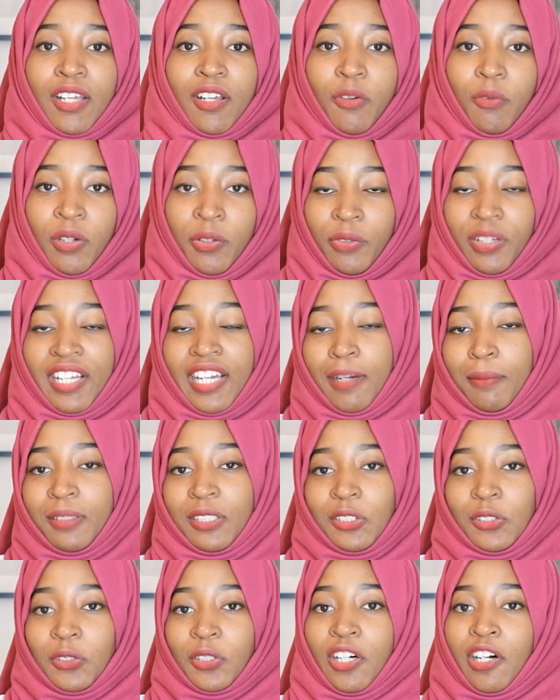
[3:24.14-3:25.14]
When we come
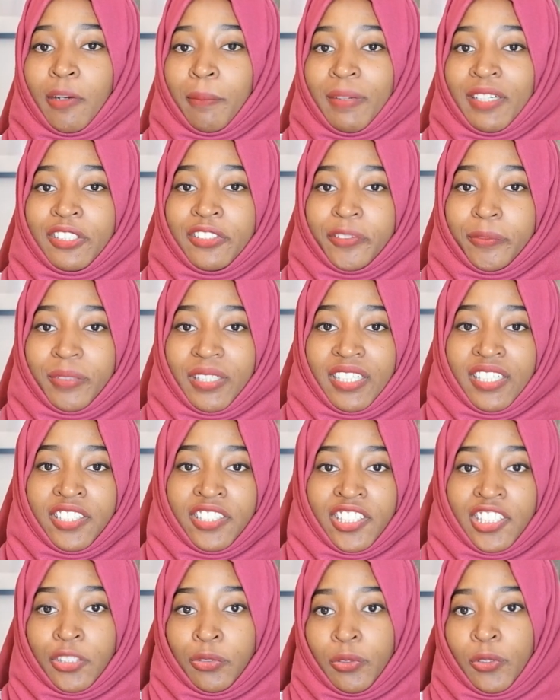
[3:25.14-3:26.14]
into our bedroom
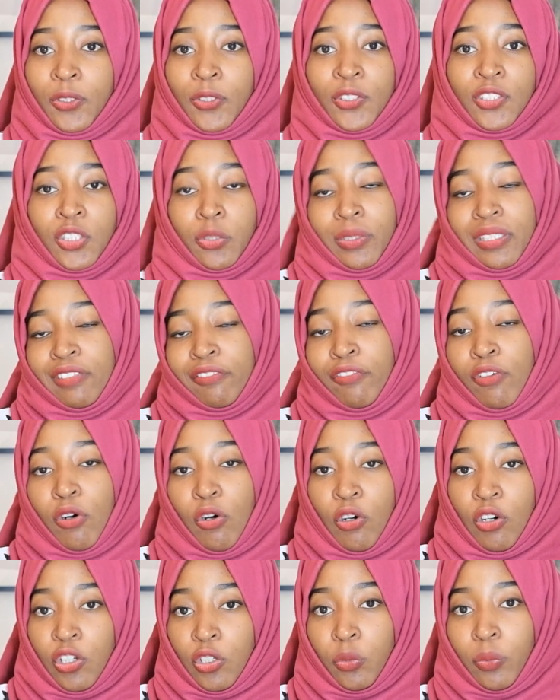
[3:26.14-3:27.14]
areas, we also went for
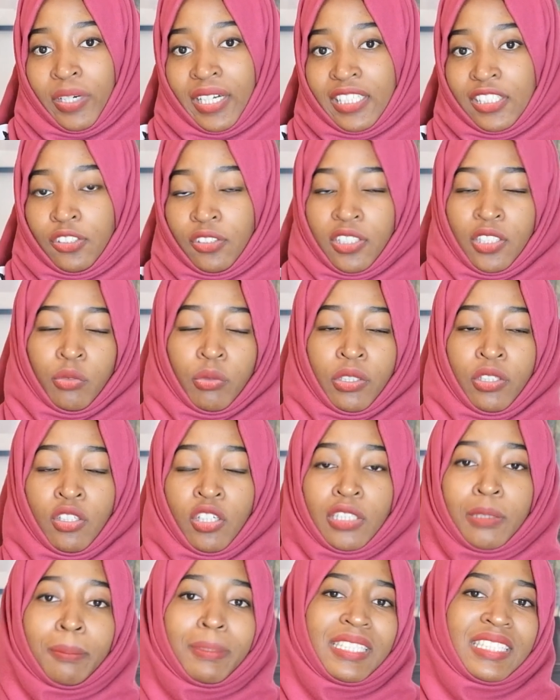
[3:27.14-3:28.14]
all white so that we're
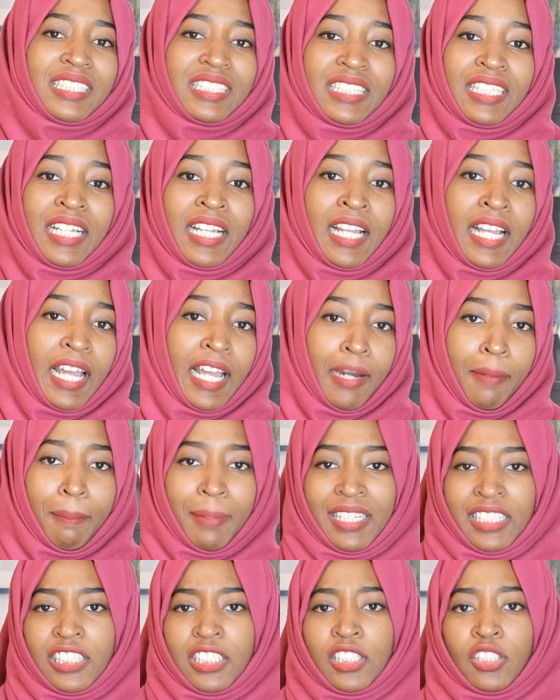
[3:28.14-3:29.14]
not mixing and
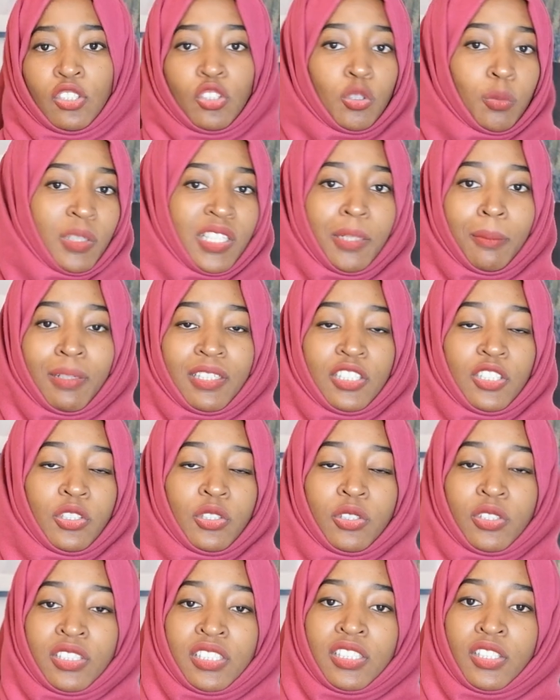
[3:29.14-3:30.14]
matching too many
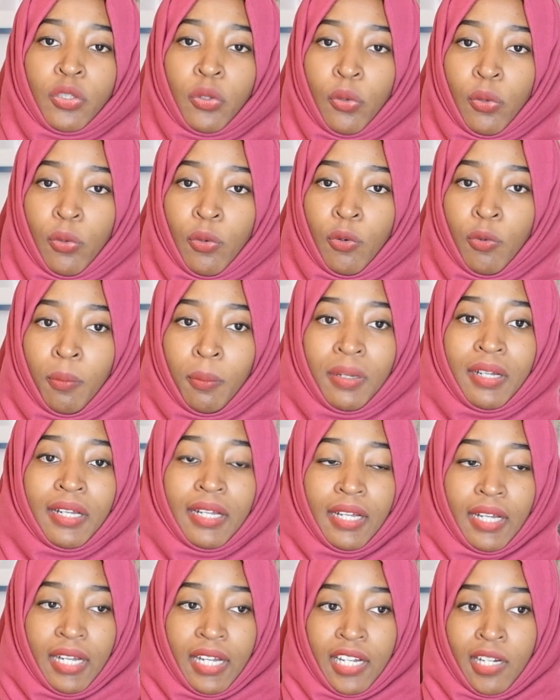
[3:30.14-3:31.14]
materials in the home.
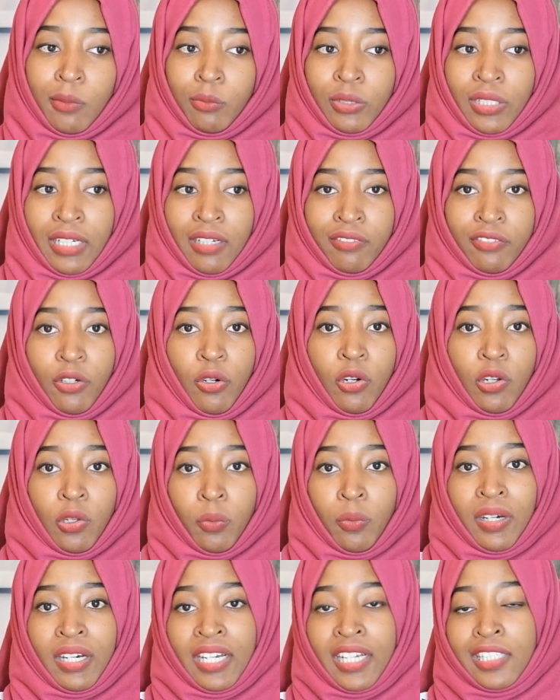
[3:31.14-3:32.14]
We have all
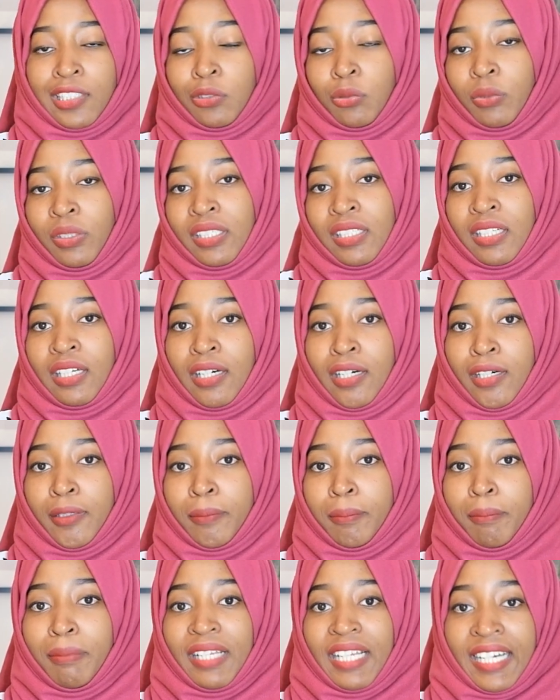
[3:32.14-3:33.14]
white with
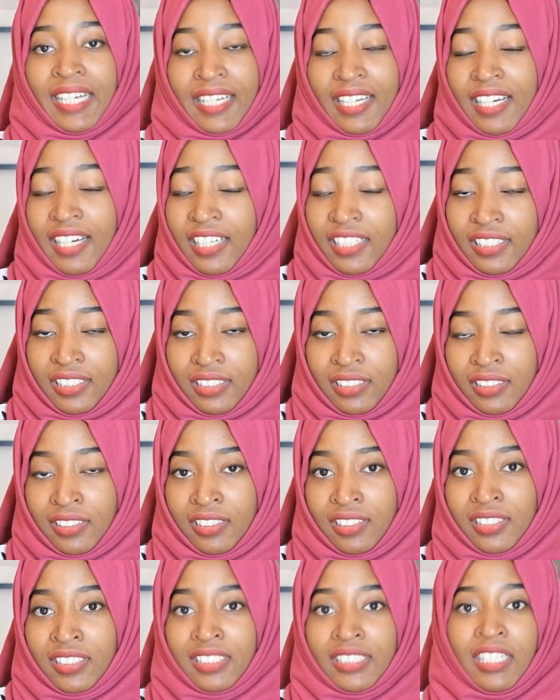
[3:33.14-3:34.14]
black
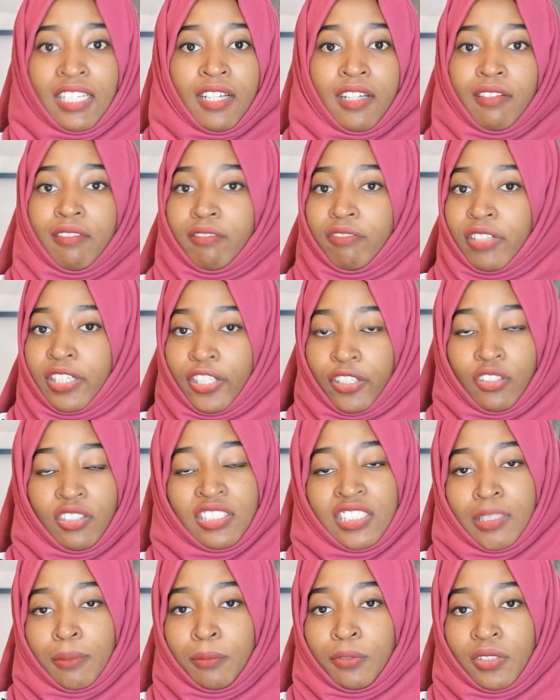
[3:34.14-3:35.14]
handles. Very
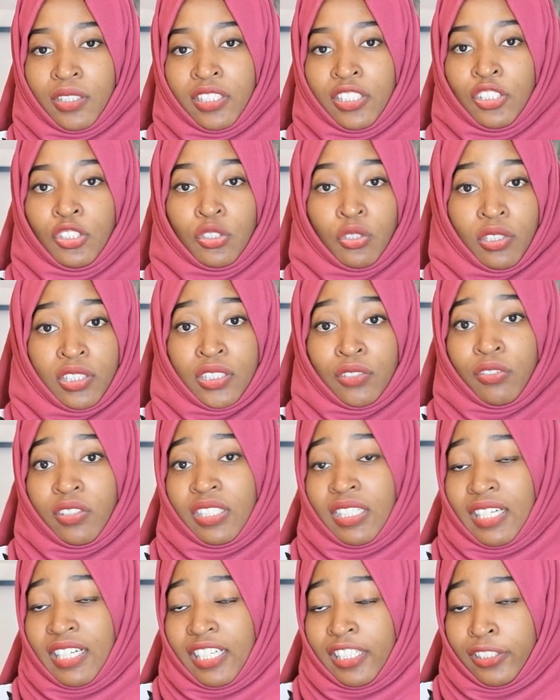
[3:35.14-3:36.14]
contemporary choice for
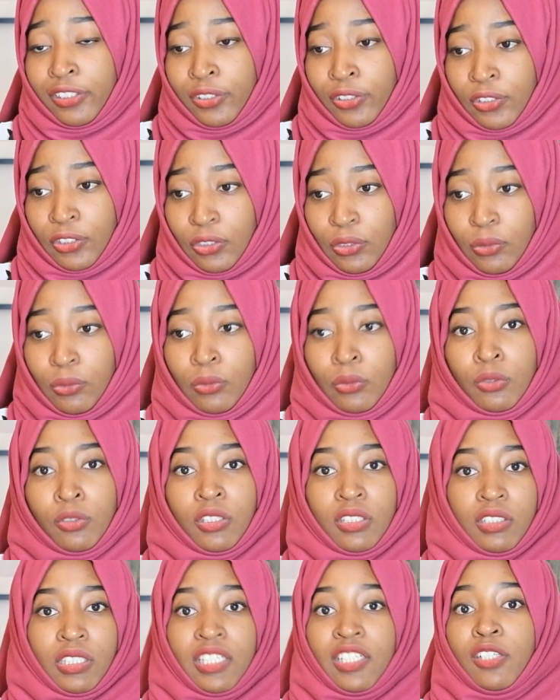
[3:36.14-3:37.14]
the handles
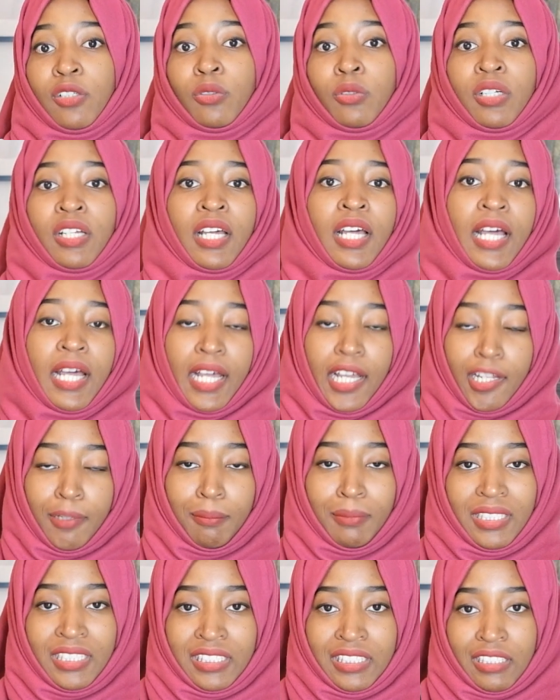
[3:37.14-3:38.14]
too, that look
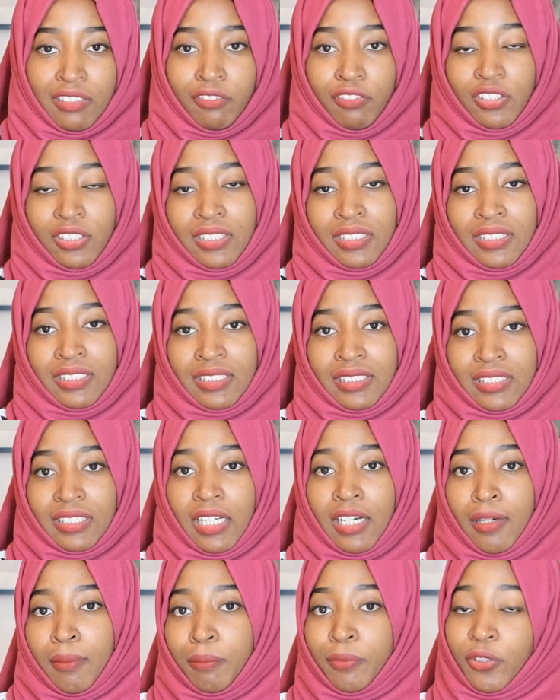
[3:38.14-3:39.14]
amazing for this
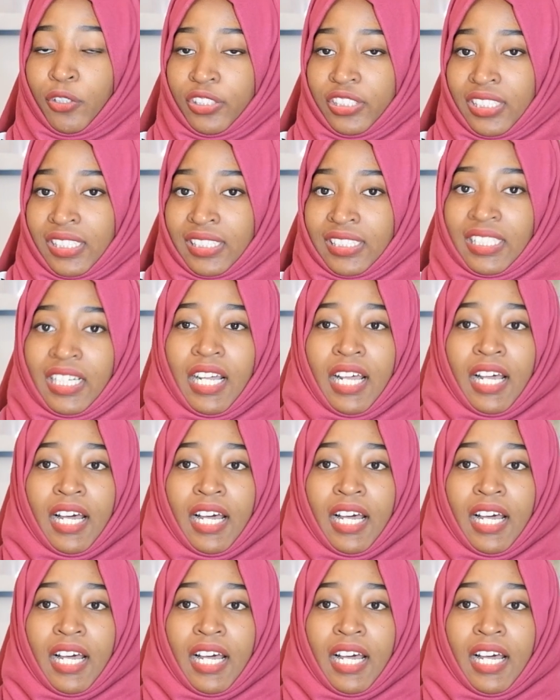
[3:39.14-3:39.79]
project.